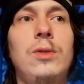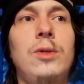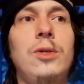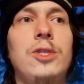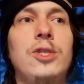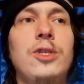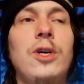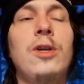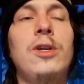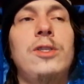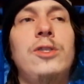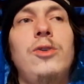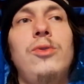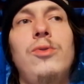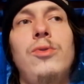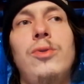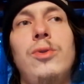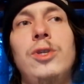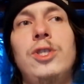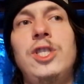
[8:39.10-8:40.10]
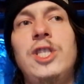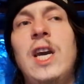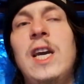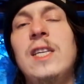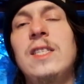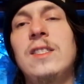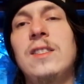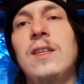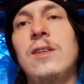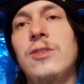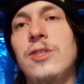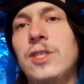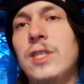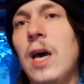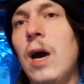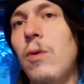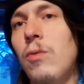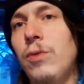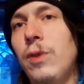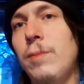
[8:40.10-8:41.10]
started to change their
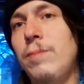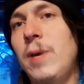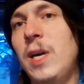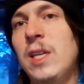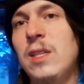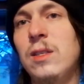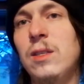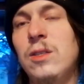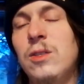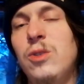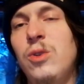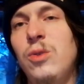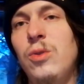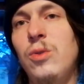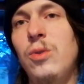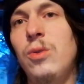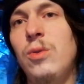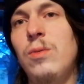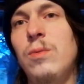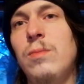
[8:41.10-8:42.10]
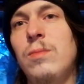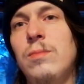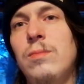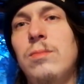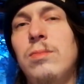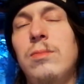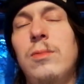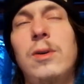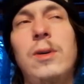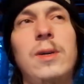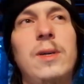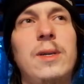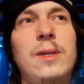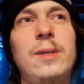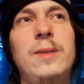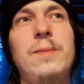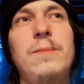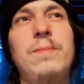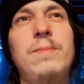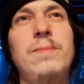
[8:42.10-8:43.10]
sound a bit to
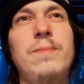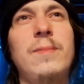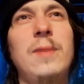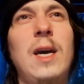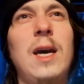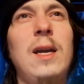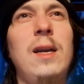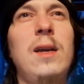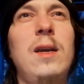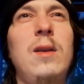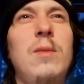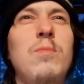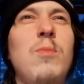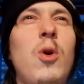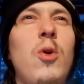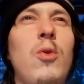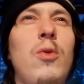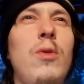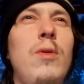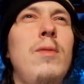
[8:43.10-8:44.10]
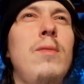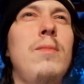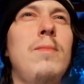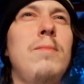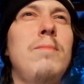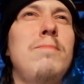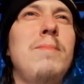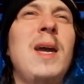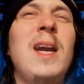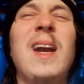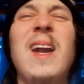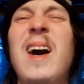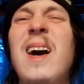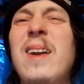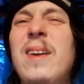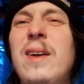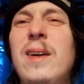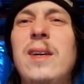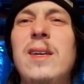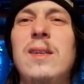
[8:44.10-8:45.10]
a little more
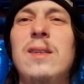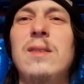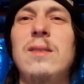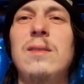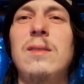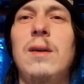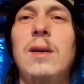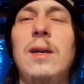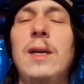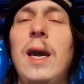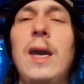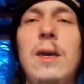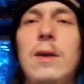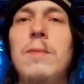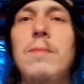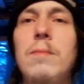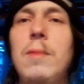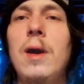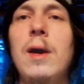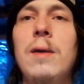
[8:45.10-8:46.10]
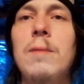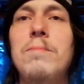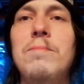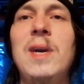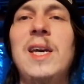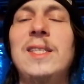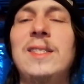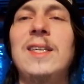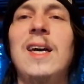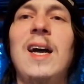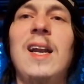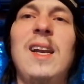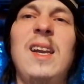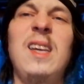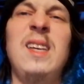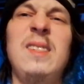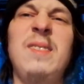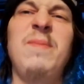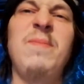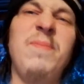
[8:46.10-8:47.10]
melodic,
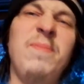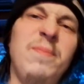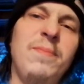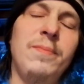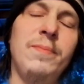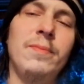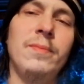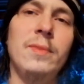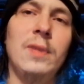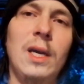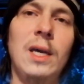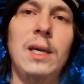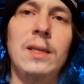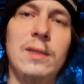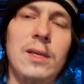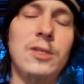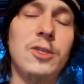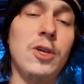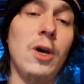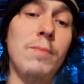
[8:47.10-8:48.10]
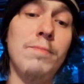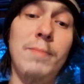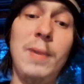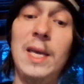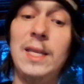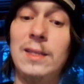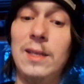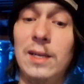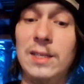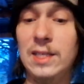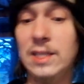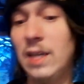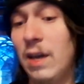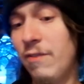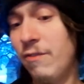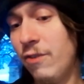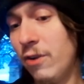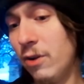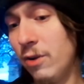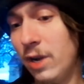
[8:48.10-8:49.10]
metal. There's some metal
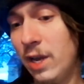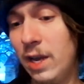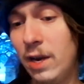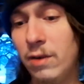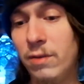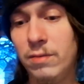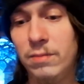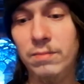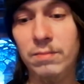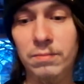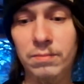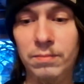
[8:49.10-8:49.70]
stuff on here.